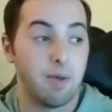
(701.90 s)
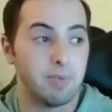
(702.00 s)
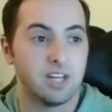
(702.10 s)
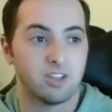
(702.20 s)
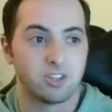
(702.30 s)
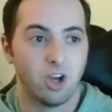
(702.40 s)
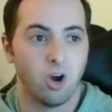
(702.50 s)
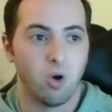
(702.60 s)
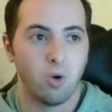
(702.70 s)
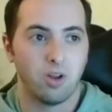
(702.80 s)
mean,
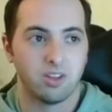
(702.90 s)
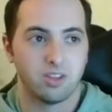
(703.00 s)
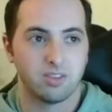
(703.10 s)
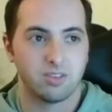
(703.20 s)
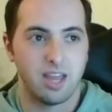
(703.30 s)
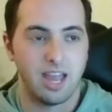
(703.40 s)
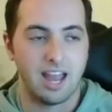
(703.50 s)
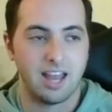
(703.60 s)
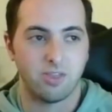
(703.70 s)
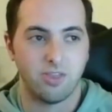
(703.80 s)
so
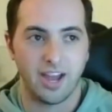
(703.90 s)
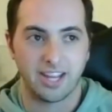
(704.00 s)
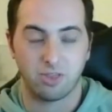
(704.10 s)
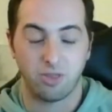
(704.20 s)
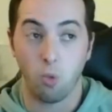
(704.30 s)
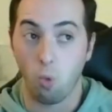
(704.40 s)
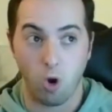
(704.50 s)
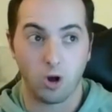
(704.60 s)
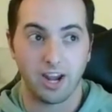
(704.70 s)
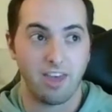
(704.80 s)
like the
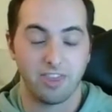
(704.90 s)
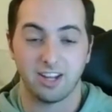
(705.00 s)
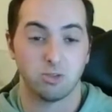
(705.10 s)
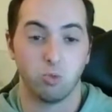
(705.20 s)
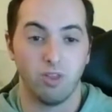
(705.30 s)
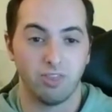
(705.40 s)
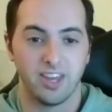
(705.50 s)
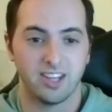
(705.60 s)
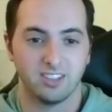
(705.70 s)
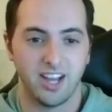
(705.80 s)
work ethic is one
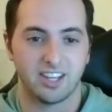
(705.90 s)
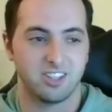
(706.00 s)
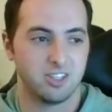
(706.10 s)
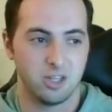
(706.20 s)
thing. Like